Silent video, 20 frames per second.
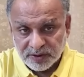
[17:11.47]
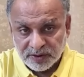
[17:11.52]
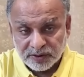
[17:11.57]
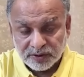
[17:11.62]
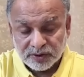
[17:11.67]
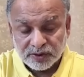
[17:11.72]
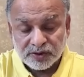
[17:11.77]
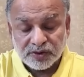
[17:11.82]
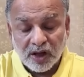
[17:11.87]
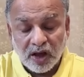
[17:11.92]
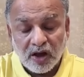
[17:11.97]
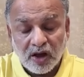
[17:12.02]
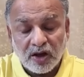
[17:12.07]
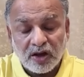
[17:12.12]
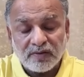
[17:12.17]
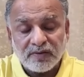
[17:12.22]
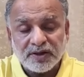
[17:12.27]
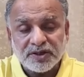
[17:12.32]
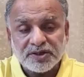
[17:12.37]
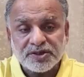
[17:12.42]
So
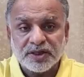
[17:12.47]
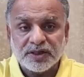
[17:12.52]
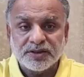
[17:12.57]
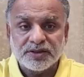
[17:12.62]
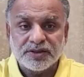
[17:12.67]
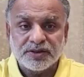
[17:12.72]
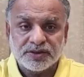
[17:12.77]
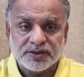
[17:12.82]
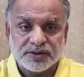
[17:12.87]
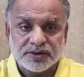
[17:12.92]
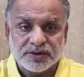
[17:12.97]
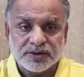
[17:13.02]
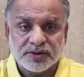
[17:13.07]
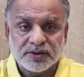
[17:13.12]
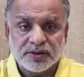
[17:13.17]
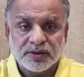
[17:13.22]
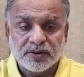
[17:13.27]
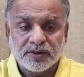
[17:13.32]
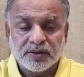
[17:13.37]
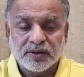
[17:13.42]
always changes.
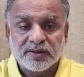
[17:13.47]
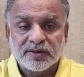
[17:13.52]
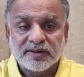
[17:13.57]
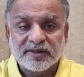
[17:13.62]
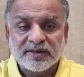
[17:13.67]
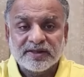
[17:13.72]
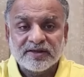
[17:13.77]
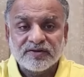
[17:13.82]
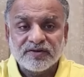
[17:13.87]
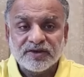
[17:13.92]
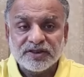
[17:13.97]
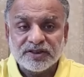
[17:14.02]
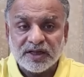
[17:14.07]
With